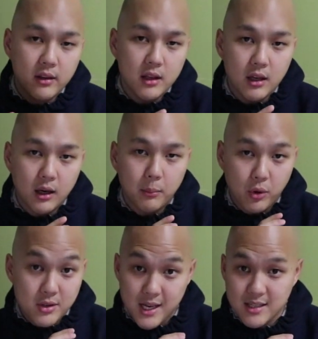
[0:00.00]
the
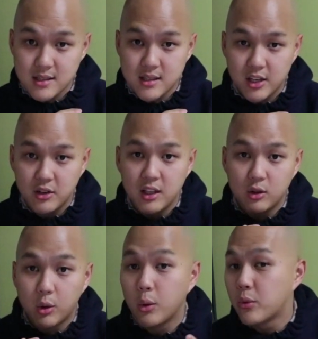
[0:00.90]
processes that you
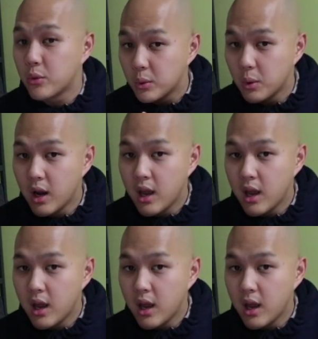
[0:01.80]
need to go through,